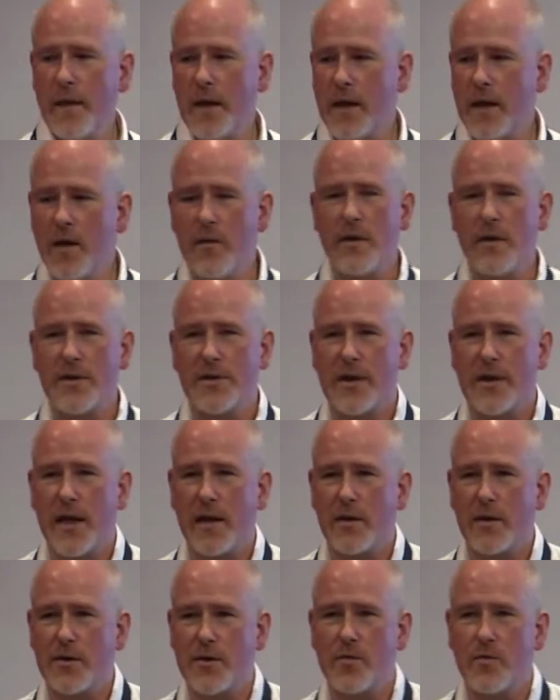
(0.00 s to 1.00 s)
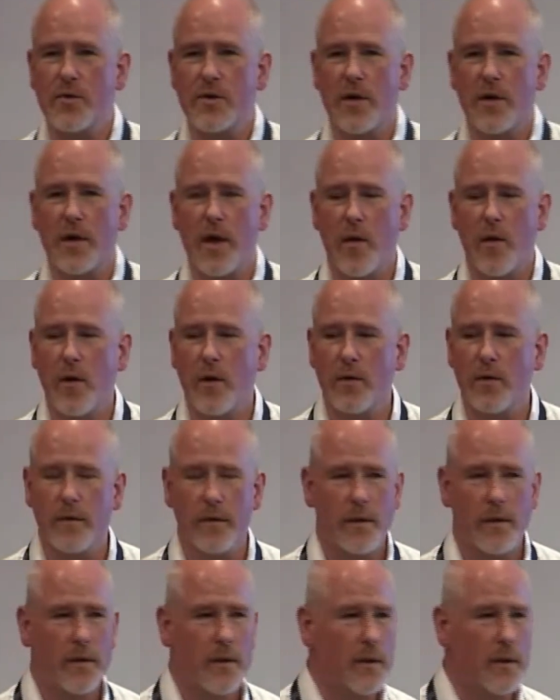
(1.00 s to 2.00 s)
then coding standards also go on
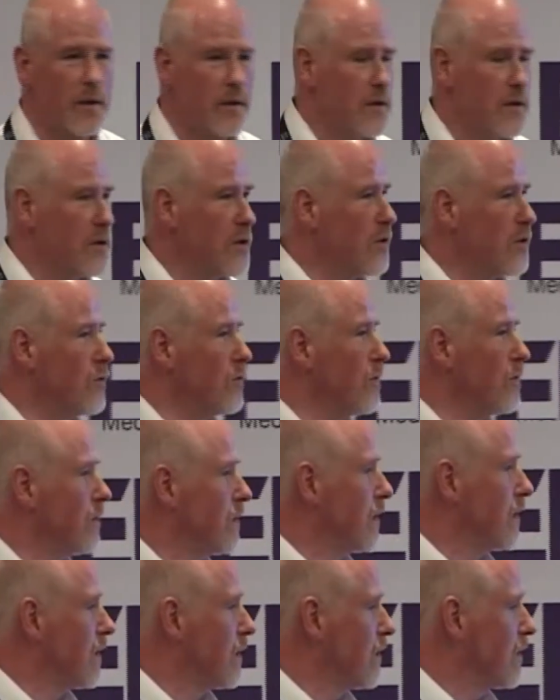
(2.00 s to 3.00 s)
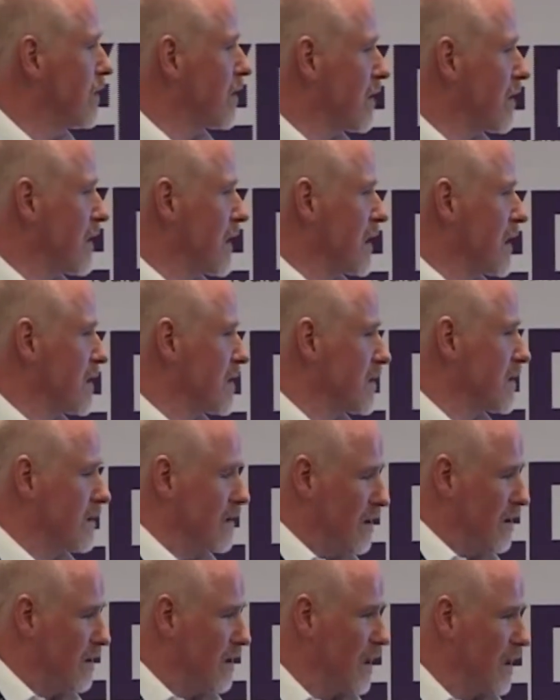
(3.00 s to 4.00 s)
to look at things
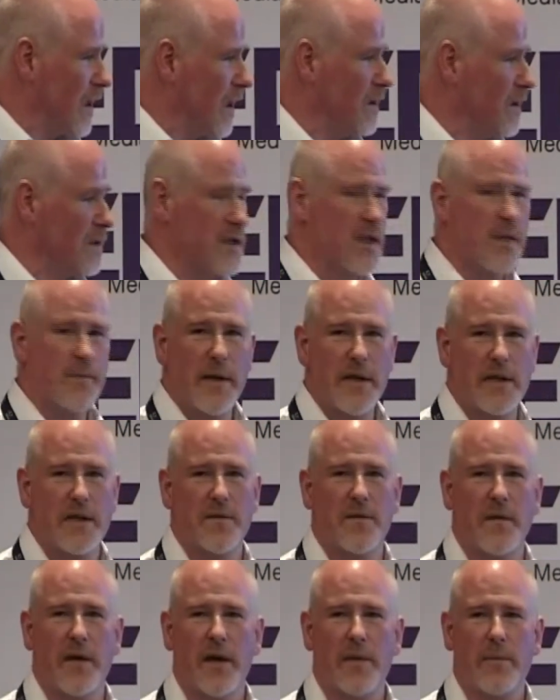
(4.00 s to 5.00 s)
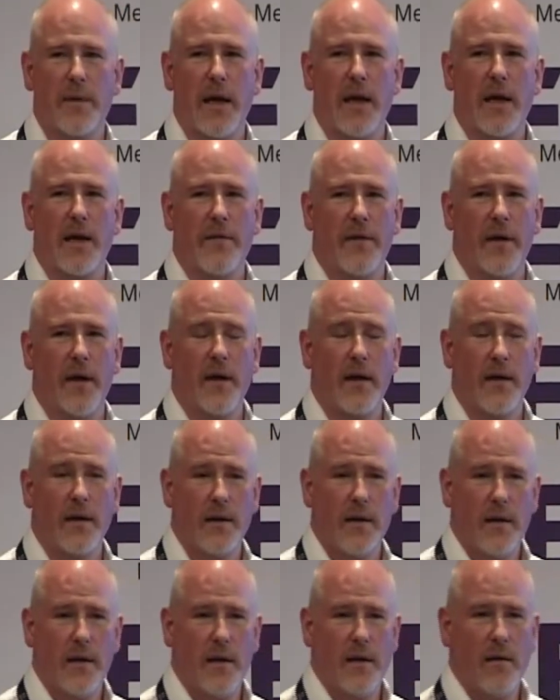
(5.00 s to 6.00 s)
like unspecified behavior,
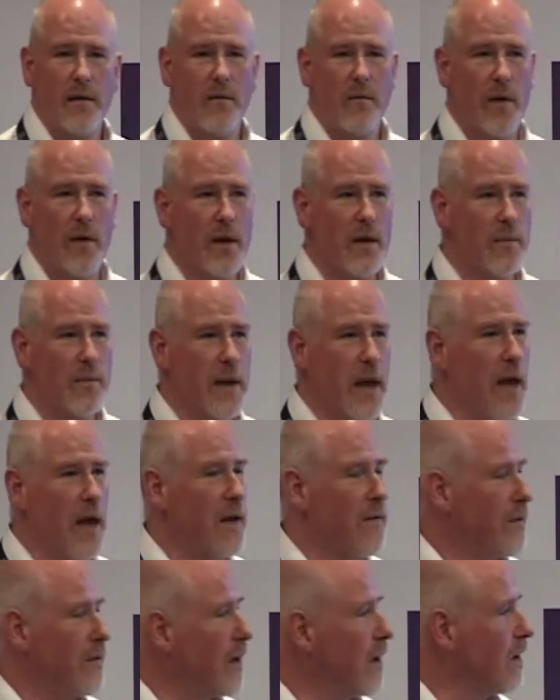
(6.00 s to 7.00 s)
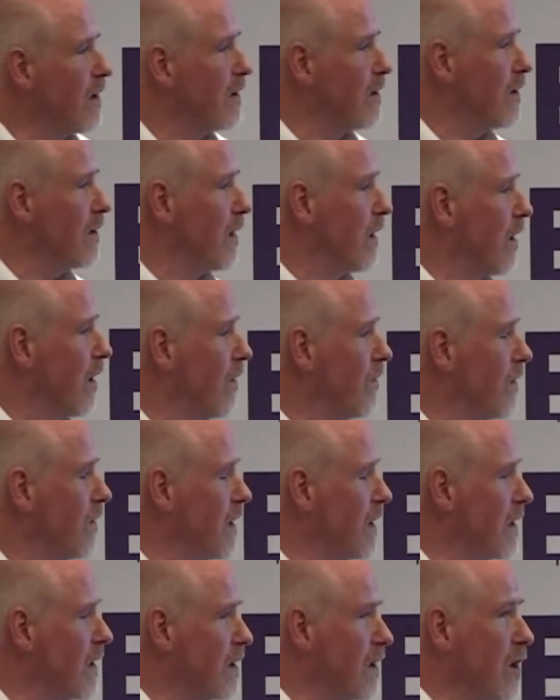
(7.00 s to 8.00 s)
where the behavior of
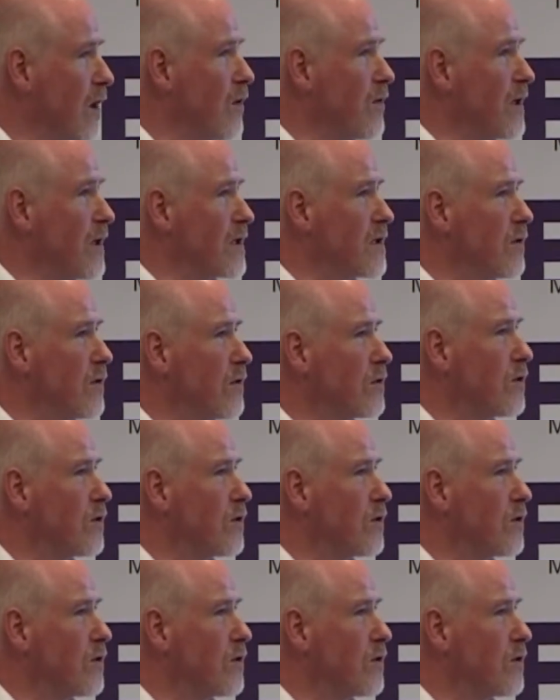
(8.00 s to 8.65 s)
the code is not